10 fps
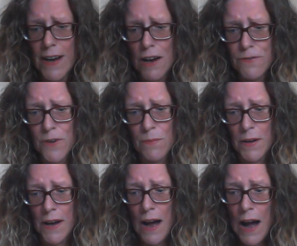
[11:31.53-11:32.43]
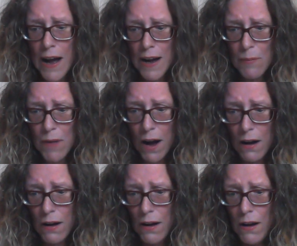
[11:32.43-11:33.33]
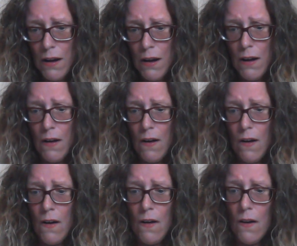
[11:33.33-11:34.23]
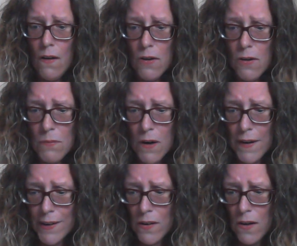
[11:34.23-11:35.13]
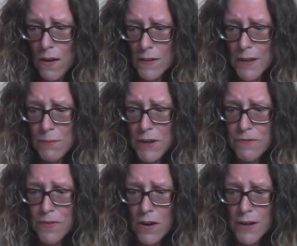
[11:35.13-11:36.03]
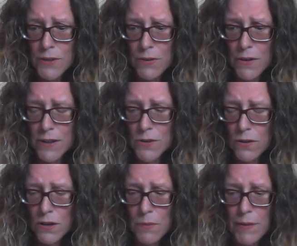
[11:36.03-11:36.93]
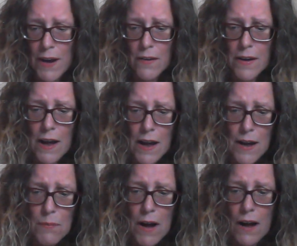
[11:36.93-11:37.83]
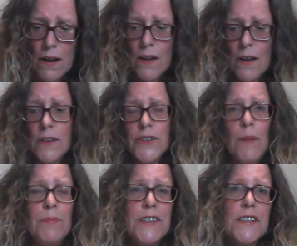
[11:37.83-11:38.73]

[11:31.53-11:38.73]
now from karma. Oh my God, let me find where I talk about karma. Chapter